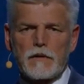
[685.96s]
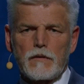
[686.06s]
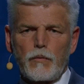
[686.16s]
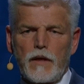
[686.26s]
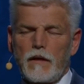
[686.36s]

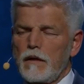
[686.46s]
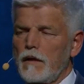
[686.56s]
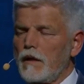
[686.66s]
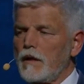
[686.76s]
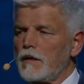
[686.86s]

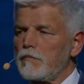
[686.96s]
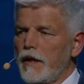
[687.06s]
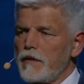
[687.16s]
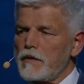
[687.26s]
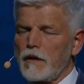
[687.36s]
well
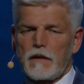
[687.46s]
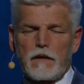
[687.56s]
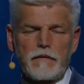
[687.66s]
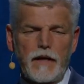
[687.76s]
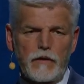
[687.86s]
based in
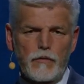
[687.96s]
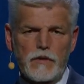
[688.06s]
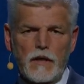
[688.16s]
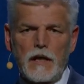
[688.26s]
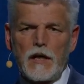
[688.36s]

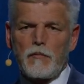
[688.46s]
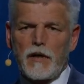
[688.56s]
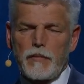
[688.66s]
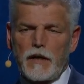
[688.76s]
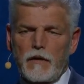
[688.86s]
values,
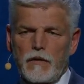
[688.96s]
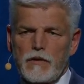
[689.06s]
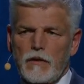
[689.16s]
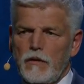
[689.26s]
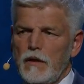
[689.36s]
but being
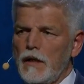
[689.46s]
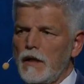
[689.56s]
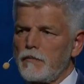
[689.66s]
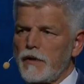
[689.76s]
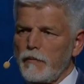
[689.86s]

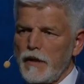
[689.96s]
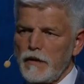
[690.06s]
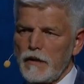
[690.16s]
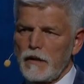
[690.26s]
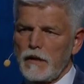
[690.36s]
also
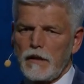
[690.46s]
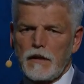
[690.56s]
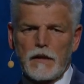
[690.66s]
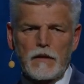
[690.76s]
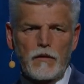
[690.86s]
pragmatic
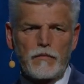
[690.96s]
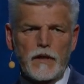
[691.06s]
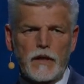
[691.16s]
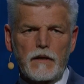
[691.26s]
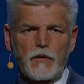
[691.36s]
in
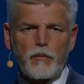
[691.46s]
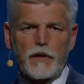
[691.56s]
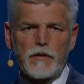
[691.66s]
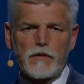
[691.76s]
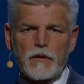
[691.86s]
offering
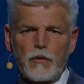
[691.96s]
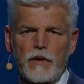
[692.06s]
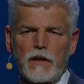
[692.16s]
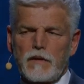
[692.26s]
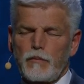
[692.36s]
cooperation
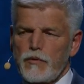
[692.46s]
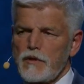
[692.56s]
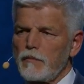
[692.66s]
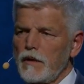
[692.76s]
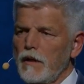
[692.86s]
wherever
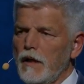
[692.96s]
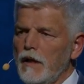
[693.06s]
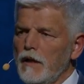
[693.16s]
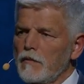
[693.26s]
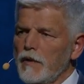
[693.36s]
possible,
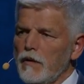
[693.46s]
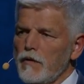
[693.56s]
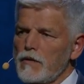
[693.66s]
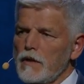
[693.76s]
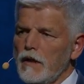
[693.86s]

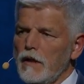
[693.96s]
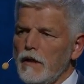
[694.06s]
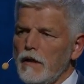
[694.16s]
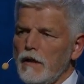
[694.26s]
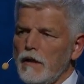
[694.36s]
because uh,
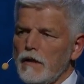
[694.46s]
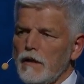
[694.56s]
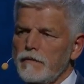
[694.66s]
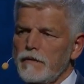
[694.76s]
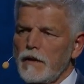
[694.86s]
uh,
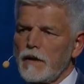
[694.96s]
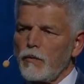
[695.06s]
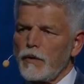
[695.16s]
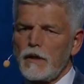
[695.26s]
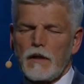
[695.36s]
if uh,
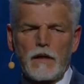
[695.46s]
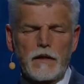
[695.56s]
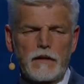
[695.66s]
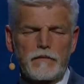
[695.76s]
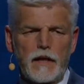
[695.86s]
we
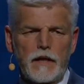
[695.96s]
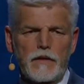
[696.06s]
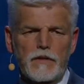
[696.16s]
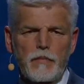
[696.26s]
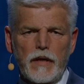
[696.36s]
leave any
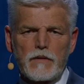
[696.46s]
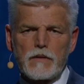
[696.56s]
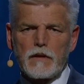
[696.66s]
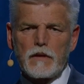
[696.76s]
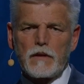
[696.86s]

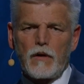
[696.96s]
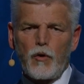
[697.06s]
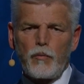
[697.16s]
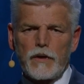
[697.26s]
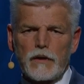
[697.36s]
space
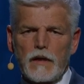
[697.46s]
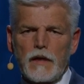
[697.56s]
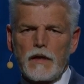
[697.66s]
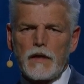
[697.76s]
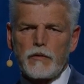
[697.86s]
open,
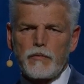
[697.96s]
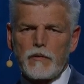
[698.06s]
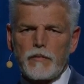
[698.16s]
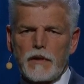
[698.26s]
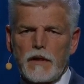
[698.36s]
it
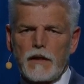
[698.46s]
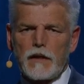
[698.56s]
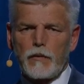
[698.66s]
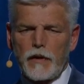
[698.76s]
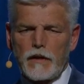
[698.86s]
will be
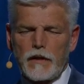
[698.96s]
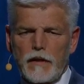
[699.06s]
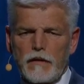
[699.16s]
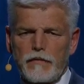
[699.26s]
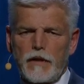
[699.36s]

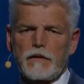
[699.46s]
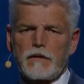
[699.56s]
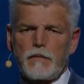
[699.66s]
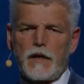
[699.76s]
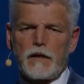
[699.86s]
quickly
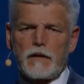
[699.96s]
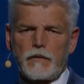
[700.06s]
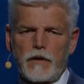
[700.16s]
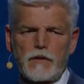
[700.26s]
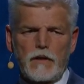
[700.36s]
filled by
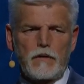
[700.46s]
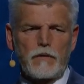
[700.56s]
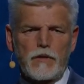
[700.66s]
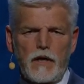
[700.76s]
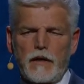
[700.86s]
Russia
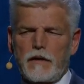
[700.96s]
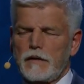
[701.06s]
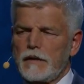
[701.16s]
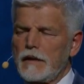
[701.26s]
or China.